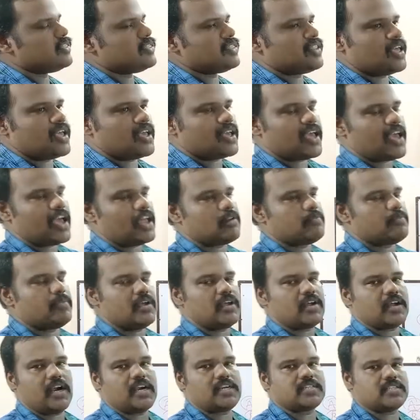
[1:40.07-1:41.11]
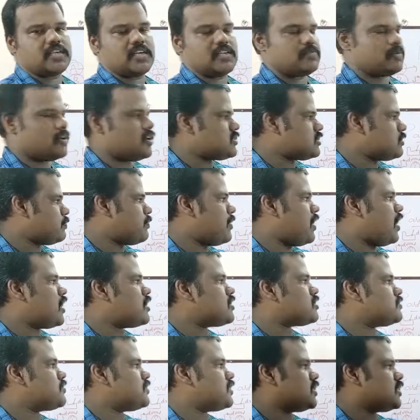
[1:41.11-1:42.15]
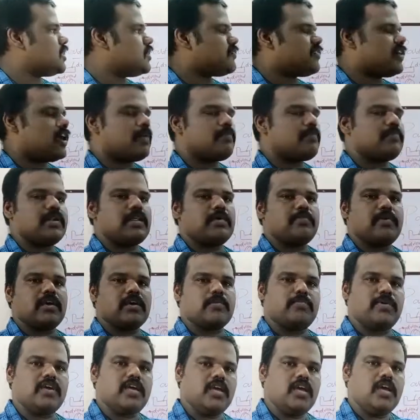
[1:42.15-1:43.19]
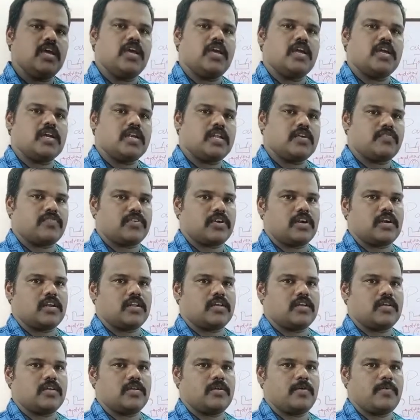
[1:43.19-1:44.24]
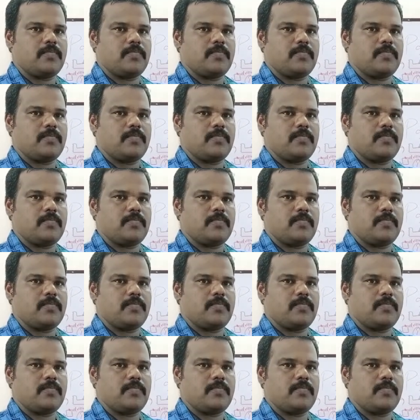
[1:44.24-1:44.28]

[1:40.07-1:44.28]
they can be considered because the parts within the family may be different.